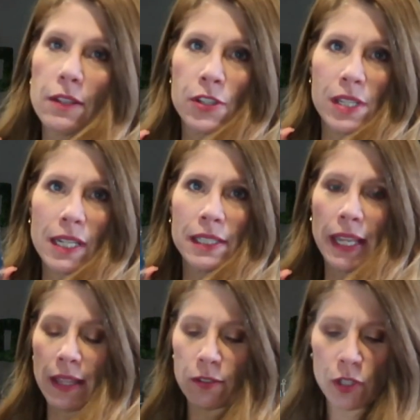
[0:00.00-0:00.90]
they're stuck
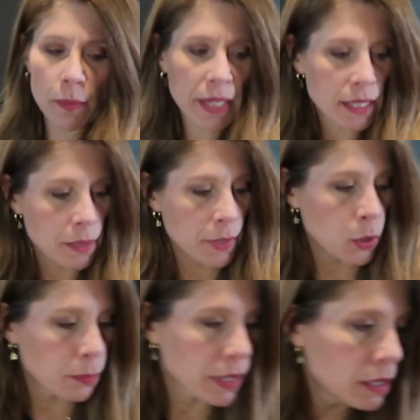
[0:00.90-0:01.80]
together, so let me get them
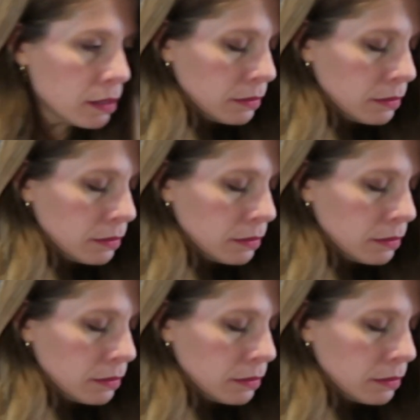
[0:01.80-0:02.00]
open.